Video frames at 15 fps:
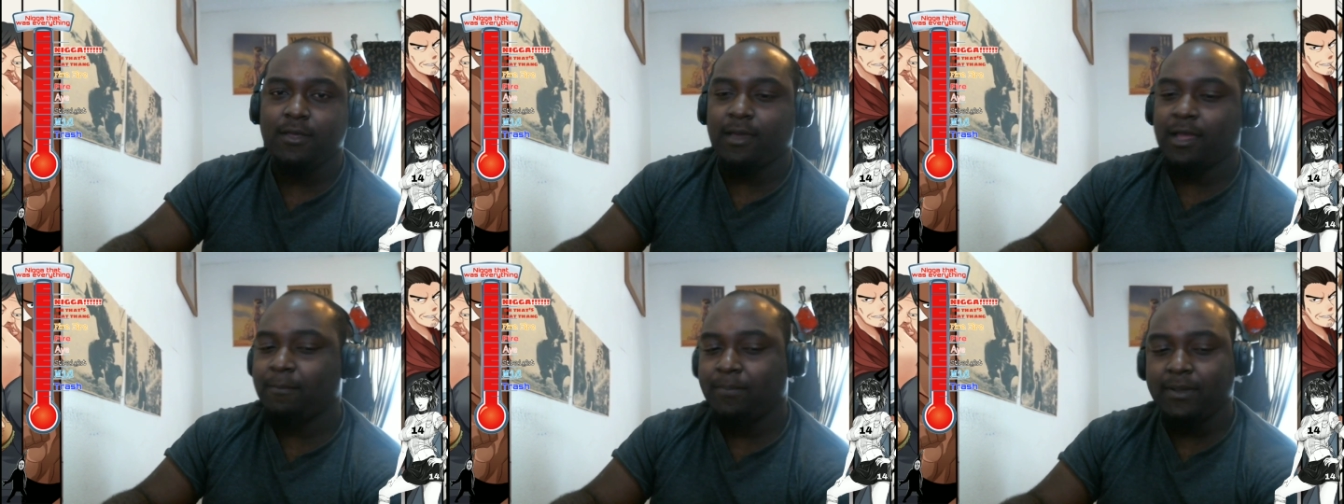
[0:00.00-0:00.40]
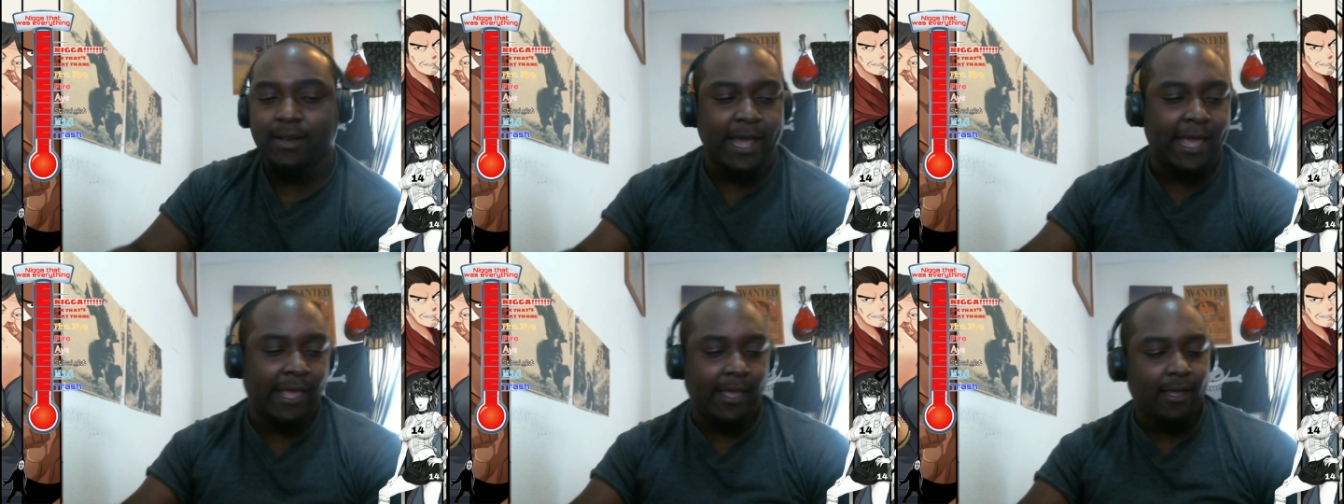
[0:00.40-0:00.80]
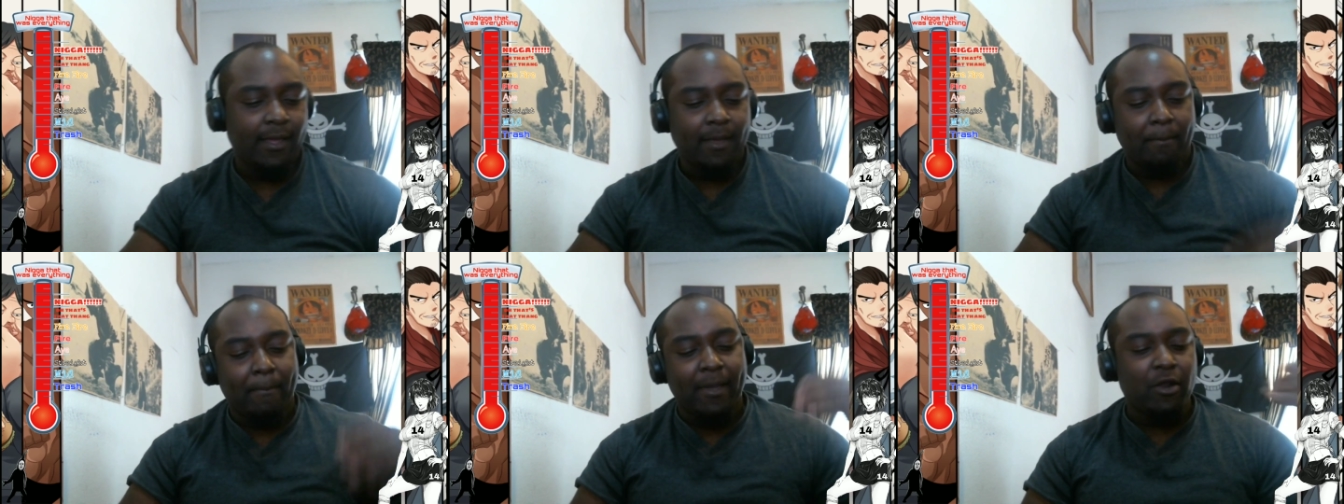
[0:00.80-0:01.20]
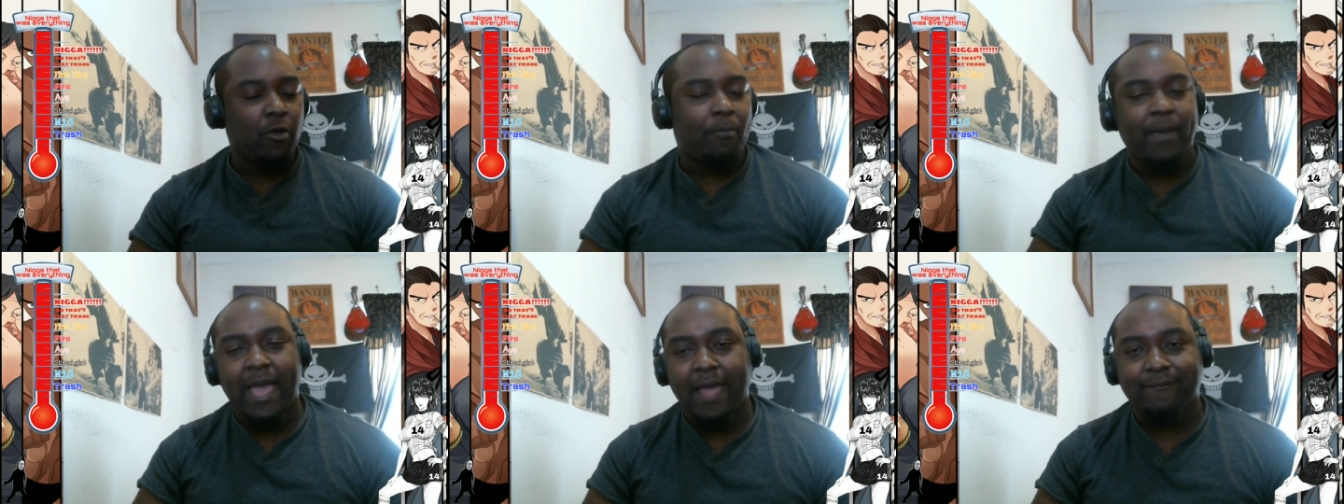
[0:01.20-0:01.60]
It'd be like Metal
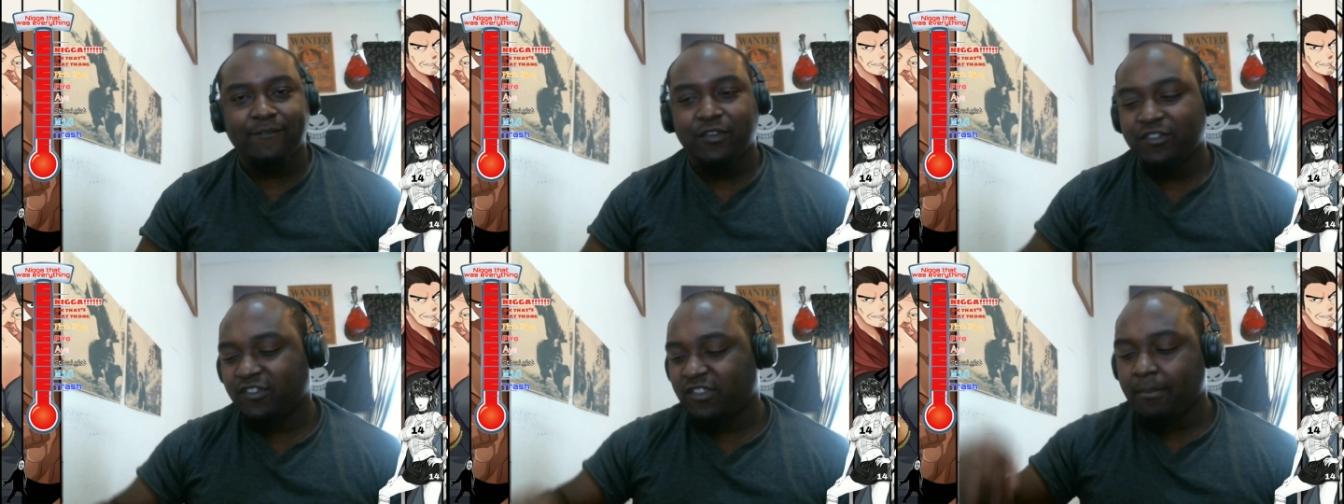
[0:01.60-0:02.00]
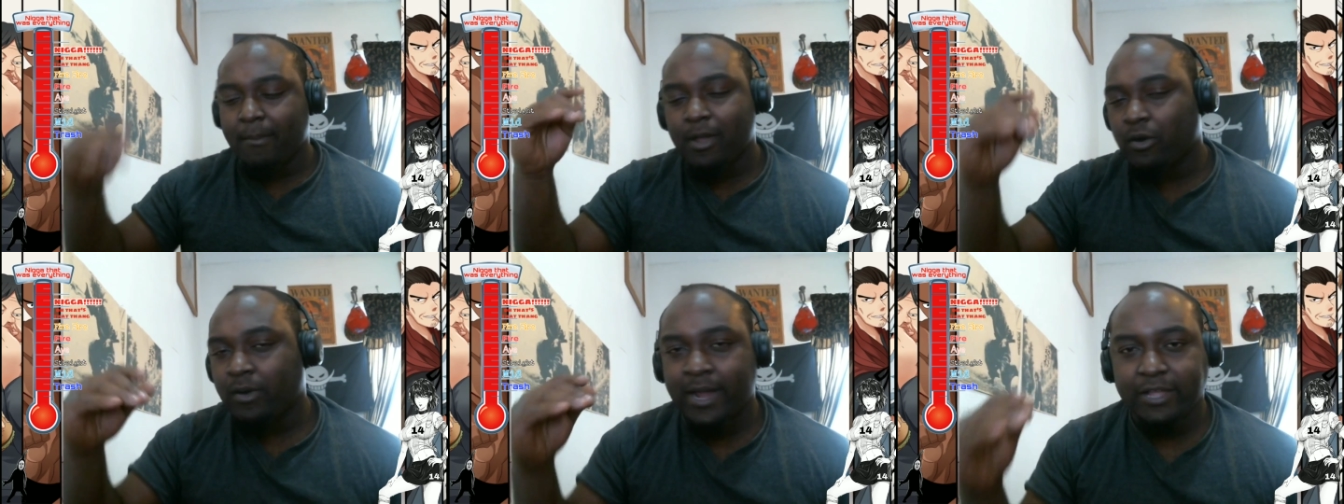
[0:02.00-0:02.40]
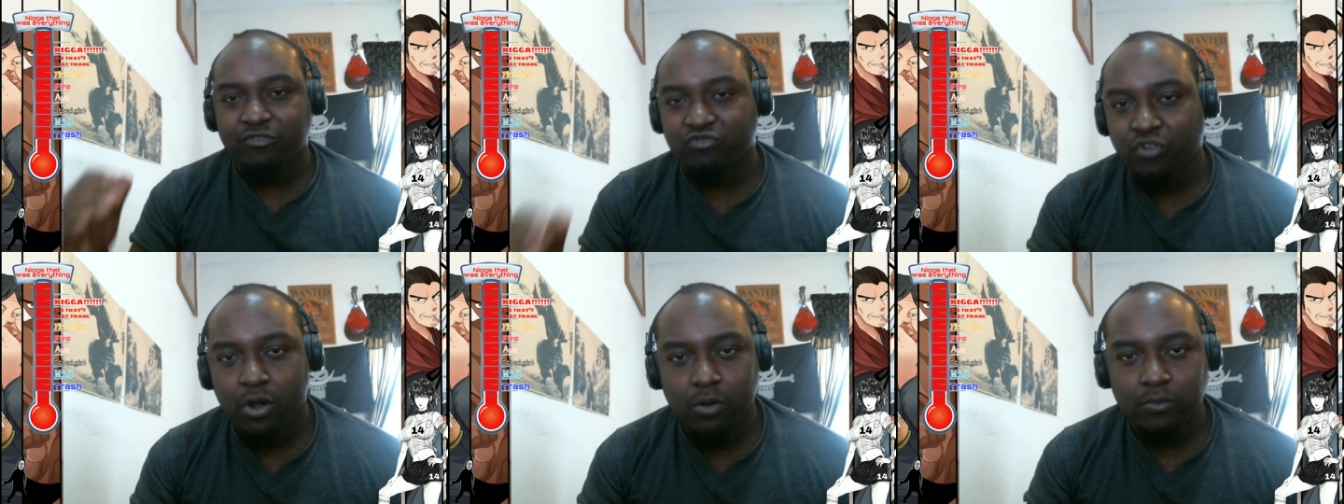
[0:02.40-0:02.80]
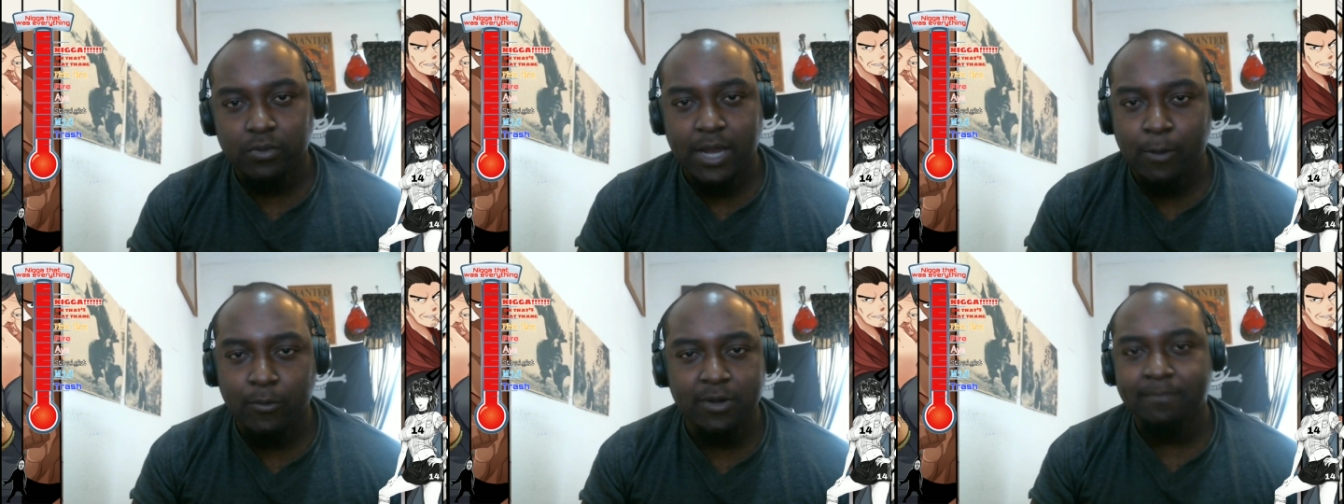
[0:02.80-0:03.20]
Bat versus the Metal Knight Drone.
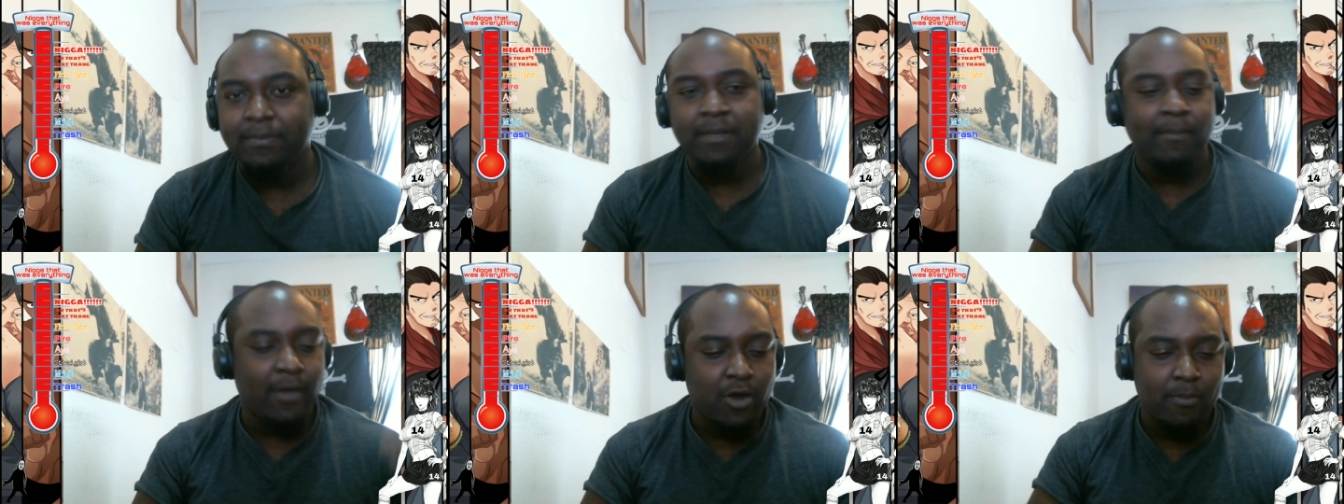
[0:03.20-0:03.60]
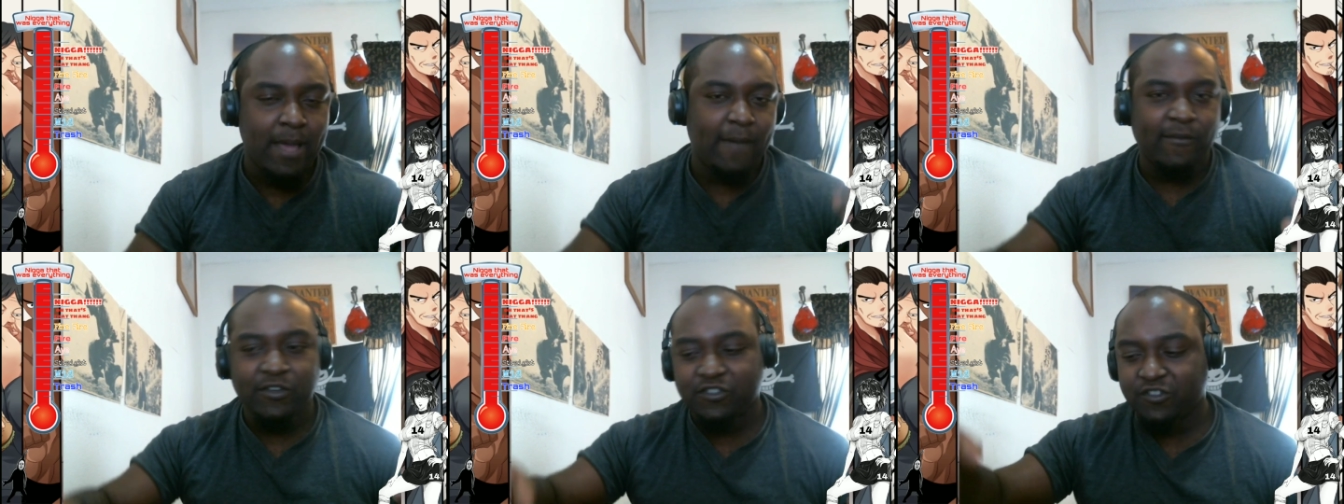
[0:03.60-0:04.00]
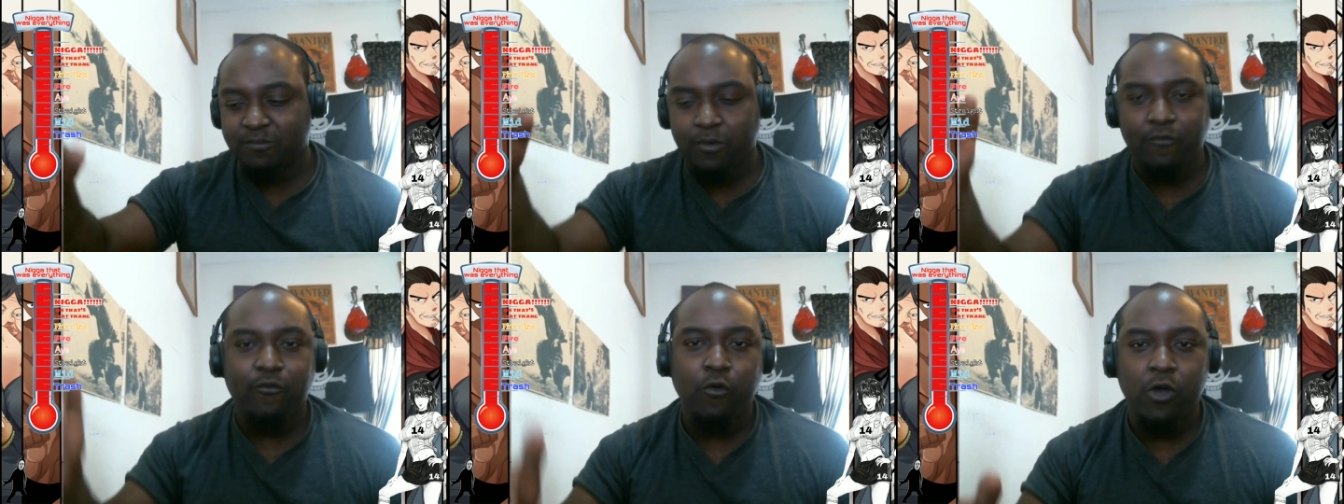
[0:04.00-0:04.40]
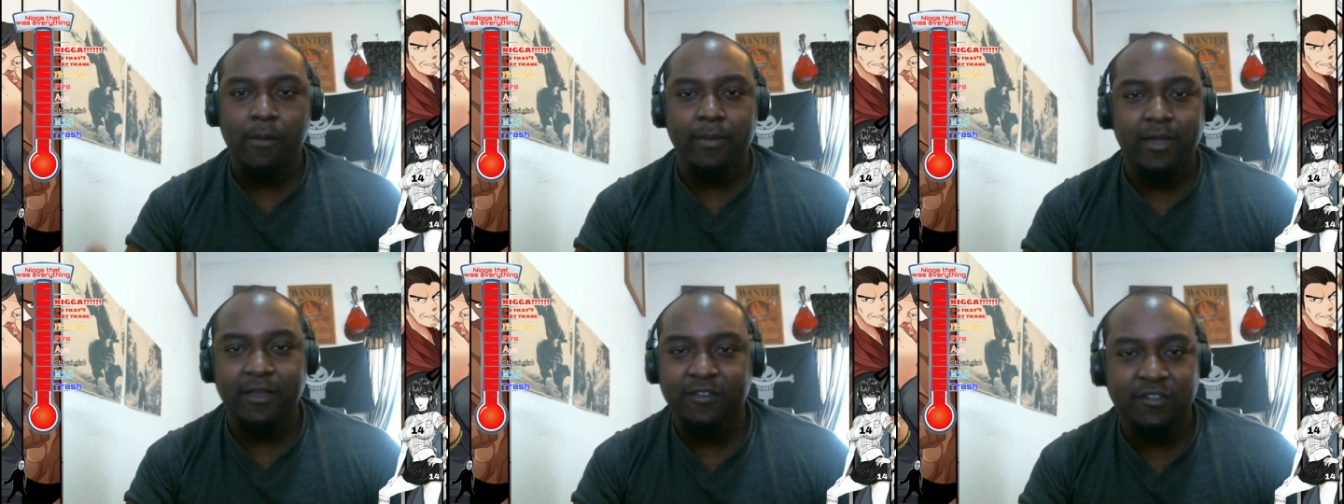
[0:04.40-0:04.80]
It wouldn't be Metal Bat versus Bofoi
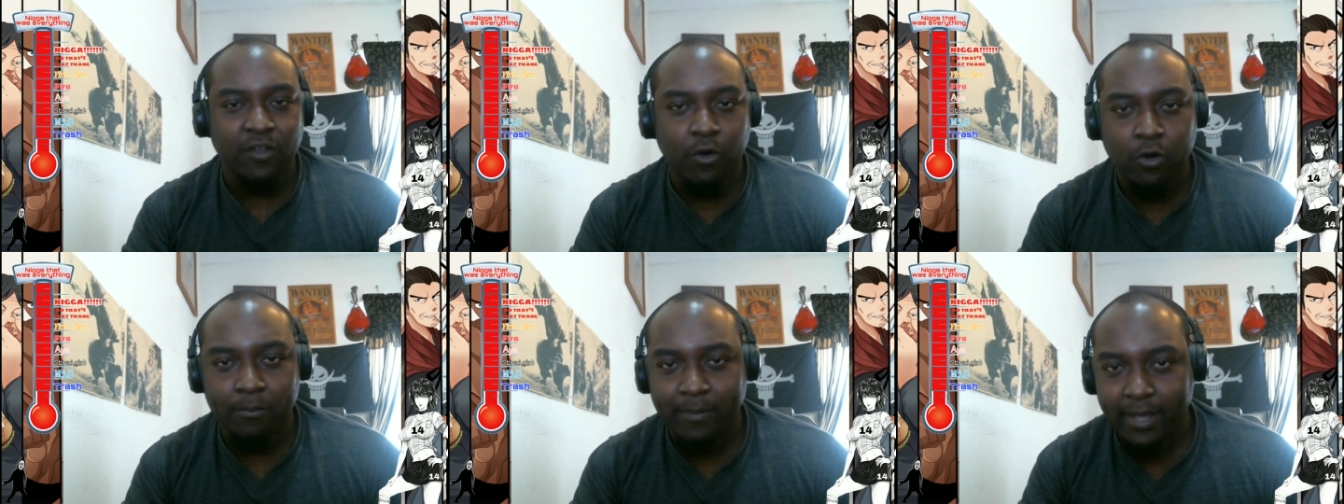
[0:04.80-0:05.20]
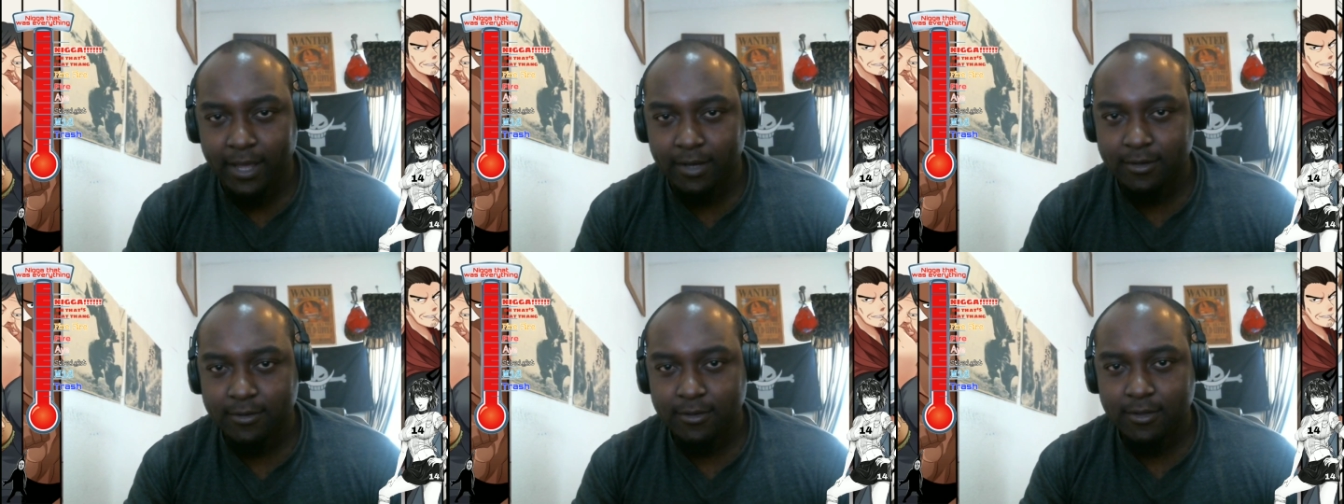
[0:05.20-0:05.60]
because he's an old man.